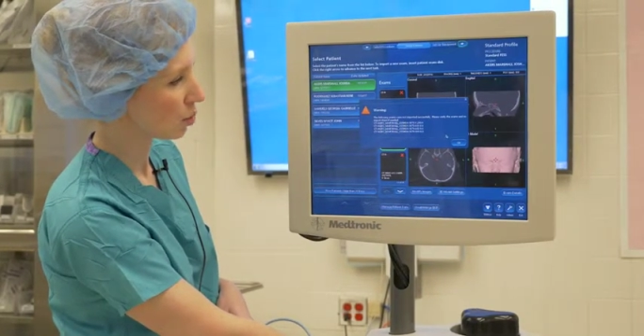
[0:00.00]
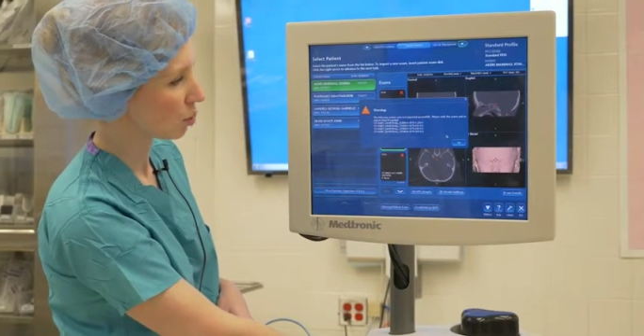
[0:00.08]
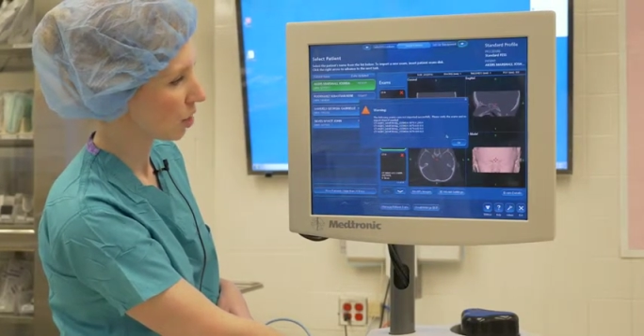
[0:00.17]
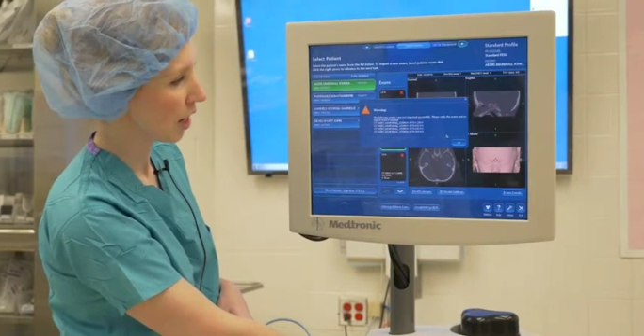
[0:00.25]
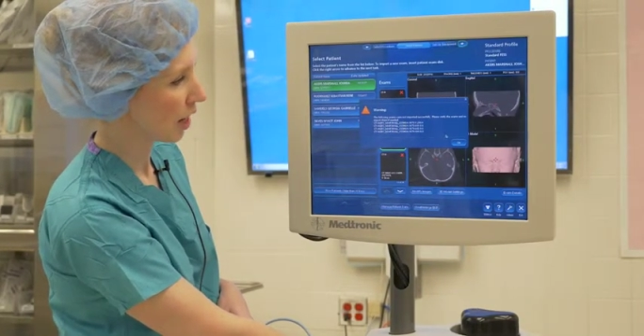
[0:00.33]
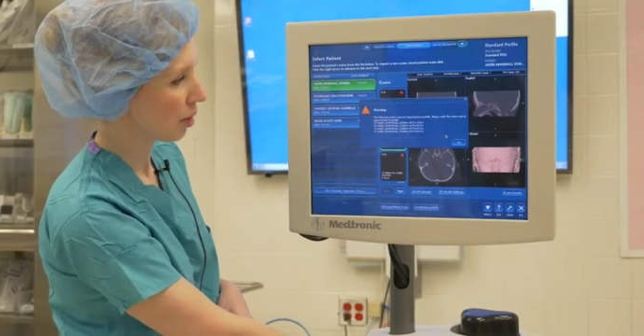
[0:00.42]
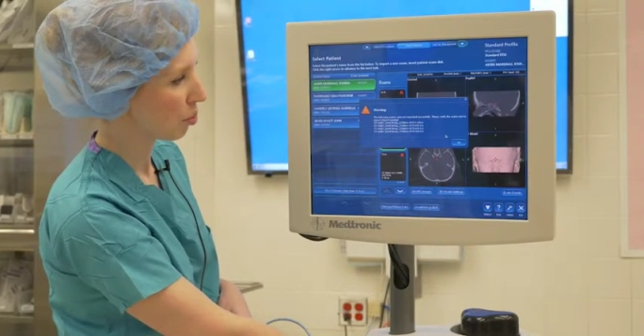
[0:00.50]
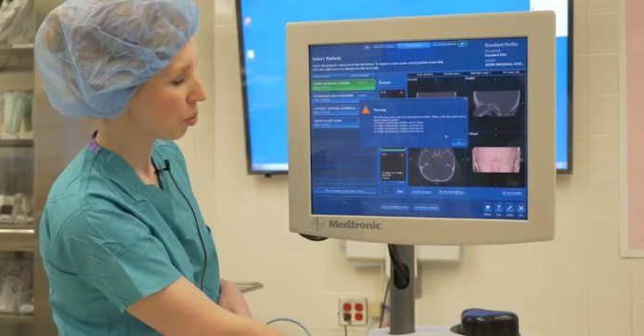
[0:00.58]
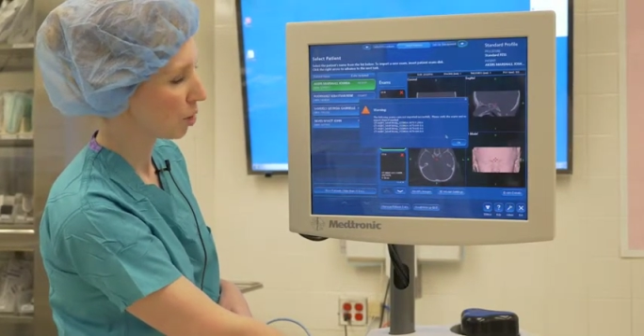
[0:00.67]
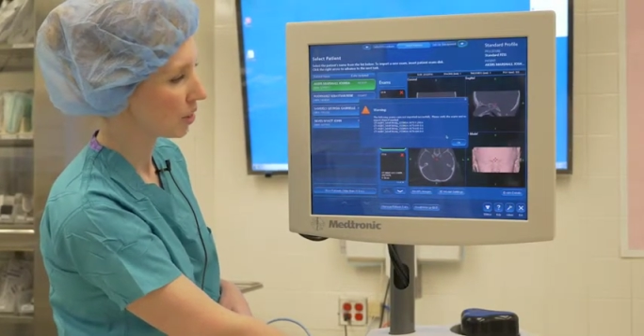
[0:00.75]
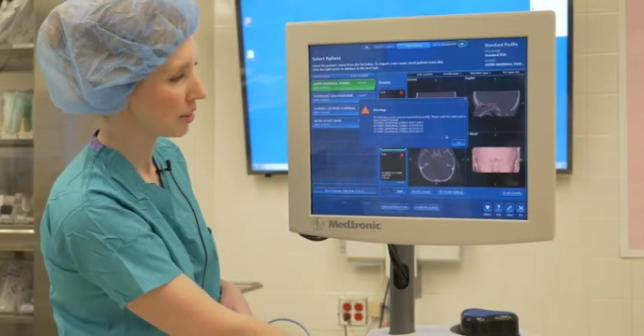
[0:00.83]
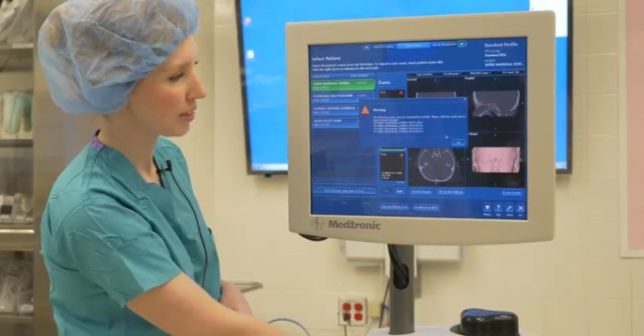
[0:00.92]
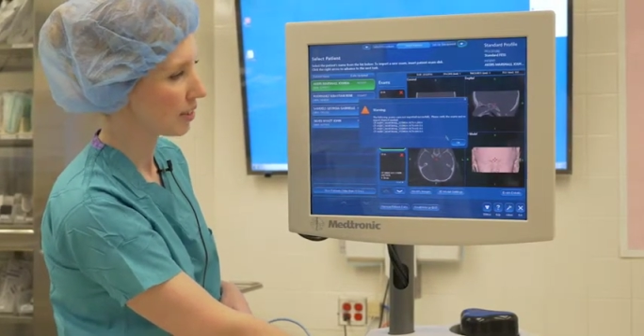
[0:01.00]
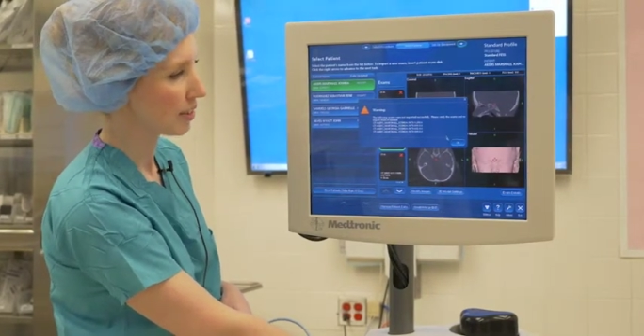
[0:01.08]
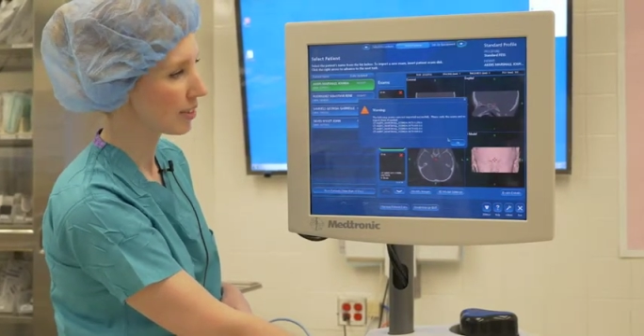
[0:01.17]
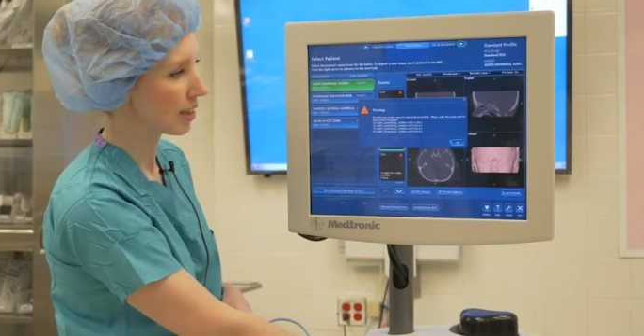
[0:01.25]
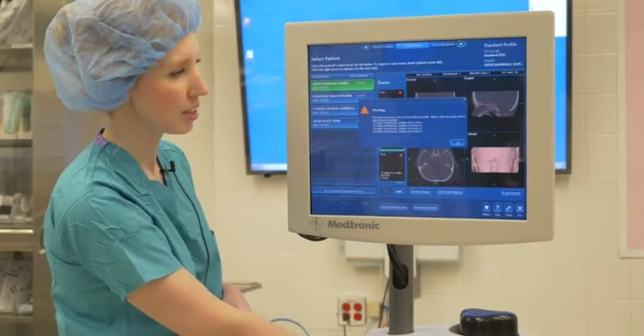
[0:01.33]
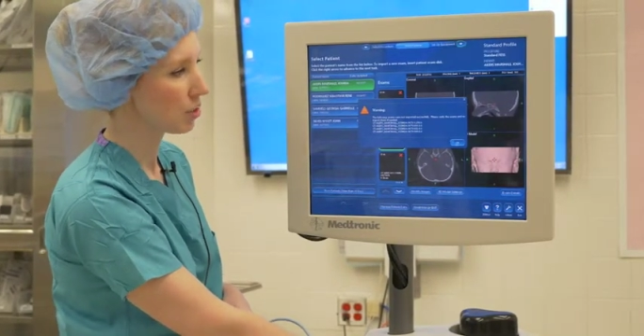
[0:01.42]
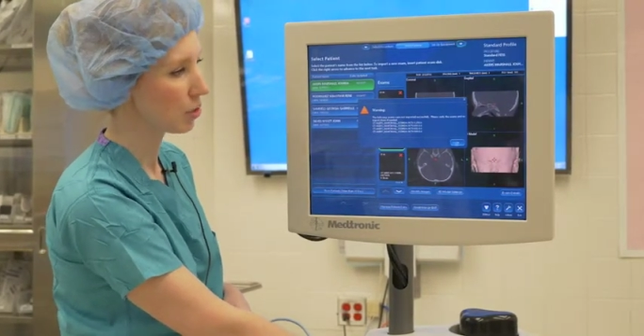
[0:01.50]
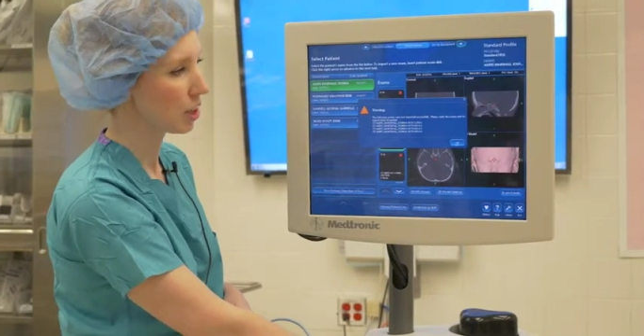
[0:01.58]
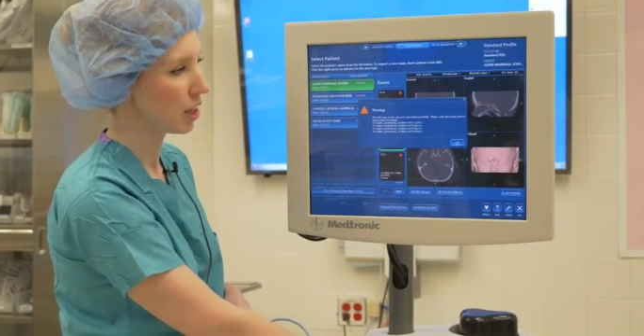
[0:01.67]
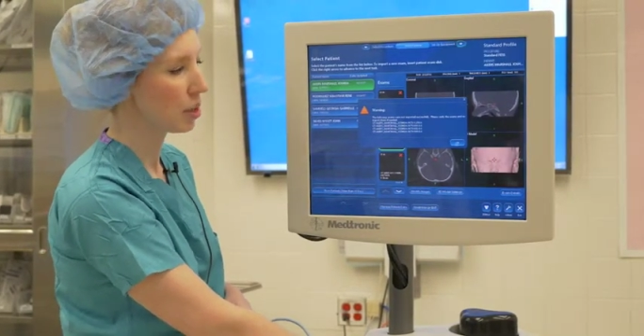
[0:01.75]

were not imported successfully.